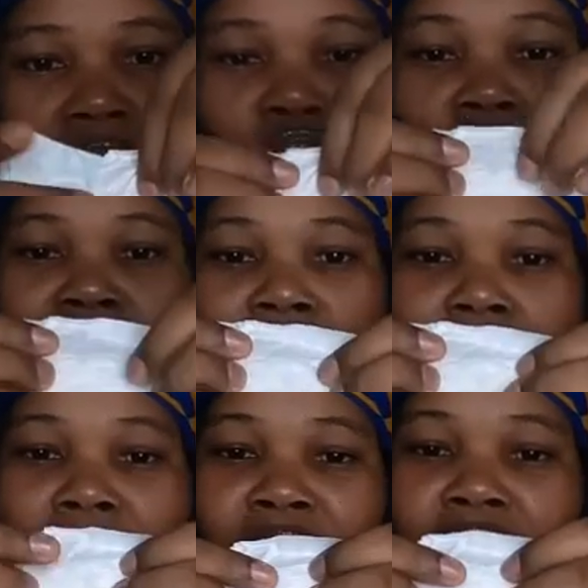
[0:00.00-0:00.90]
They just
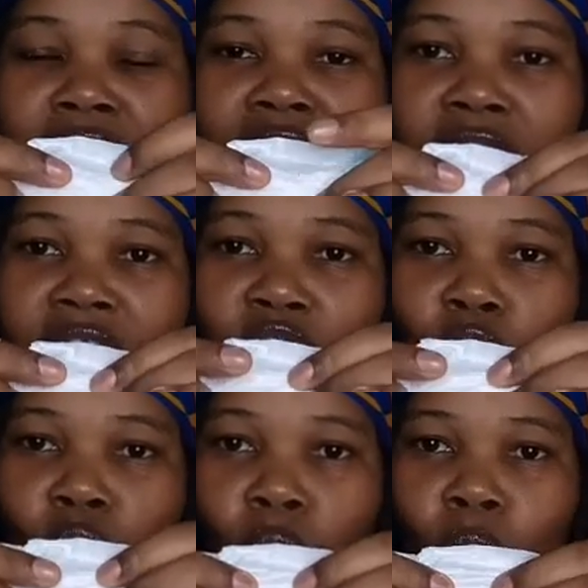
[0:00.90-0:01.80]
gave a
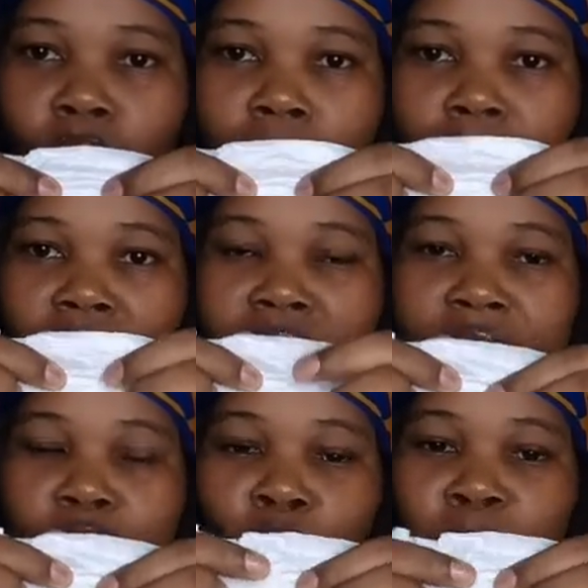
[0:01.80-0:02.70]

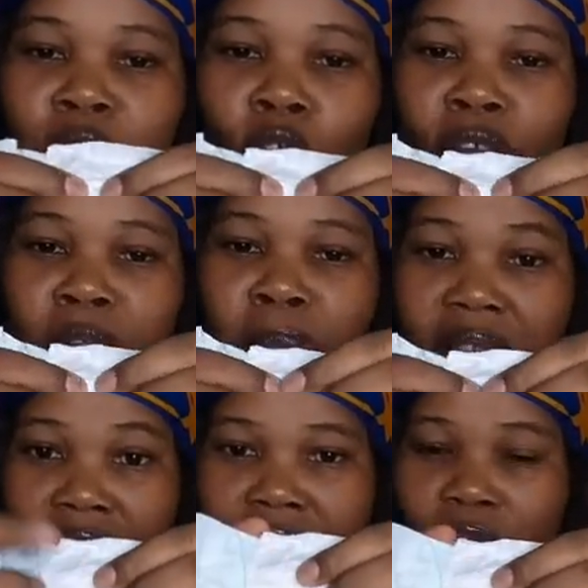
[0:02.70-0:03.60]
little bit of
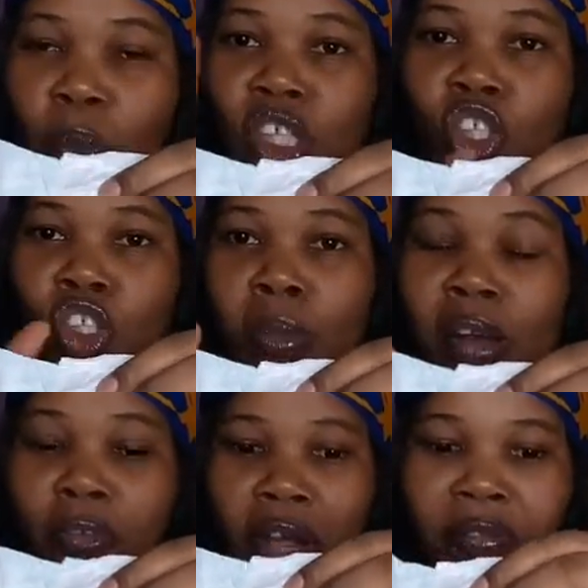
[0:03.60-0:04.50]
space here, which is
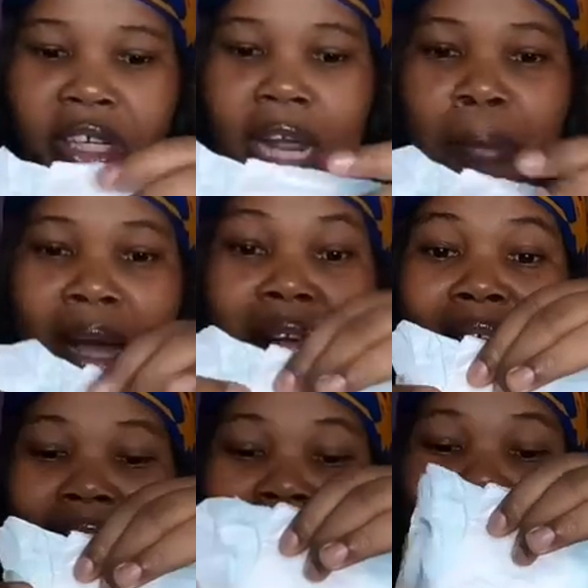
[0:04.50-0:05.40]
normal for every diaper,
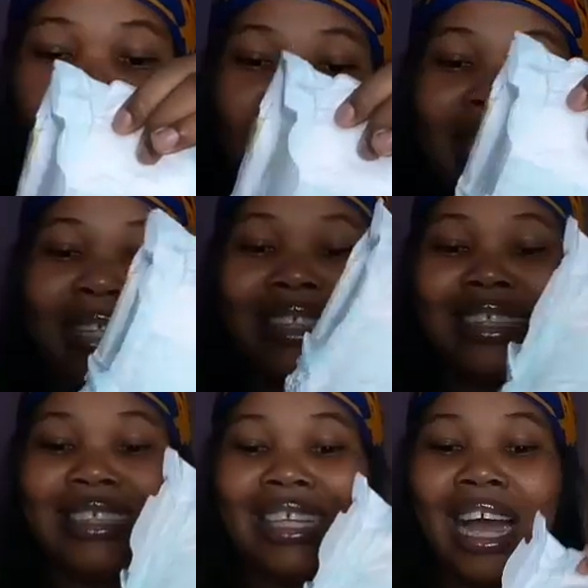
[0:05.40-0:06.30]
and they padded
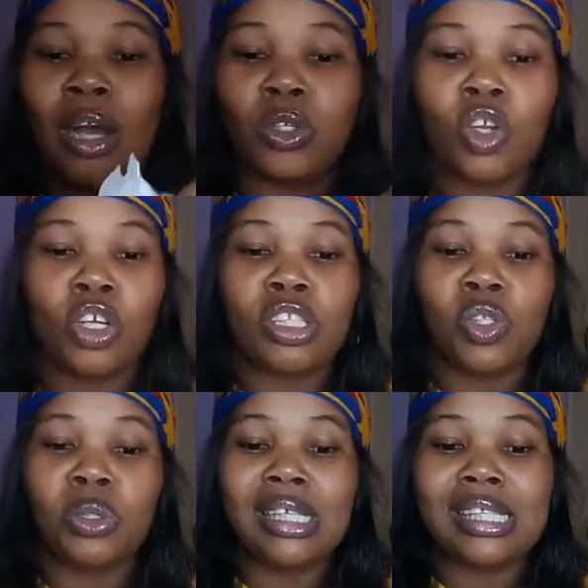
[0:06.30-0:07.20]
it down
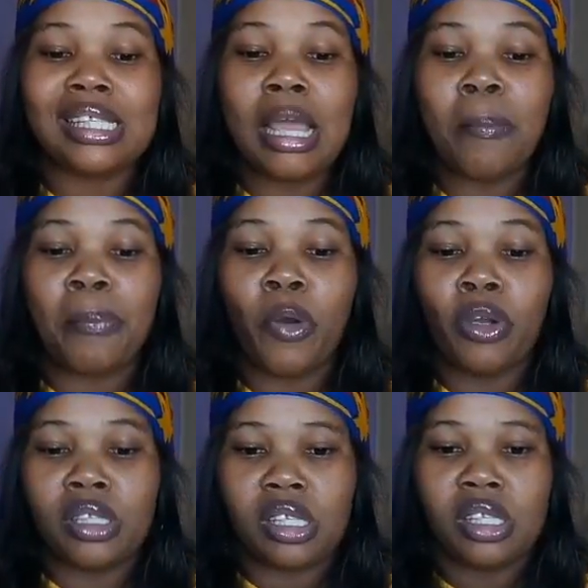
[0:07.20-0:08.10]
to the same
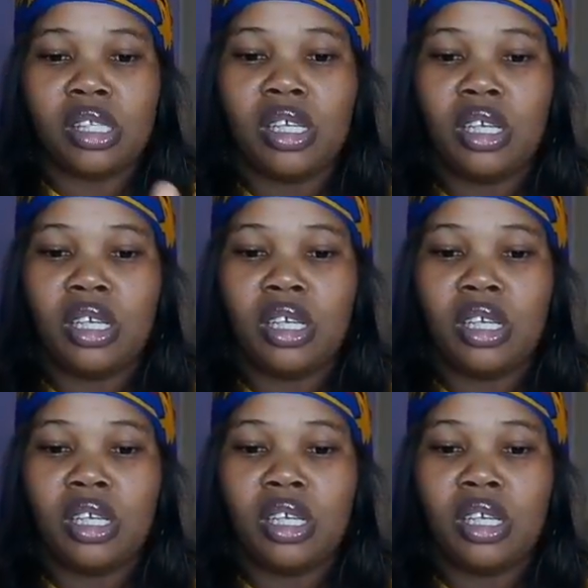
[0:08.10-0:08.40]
point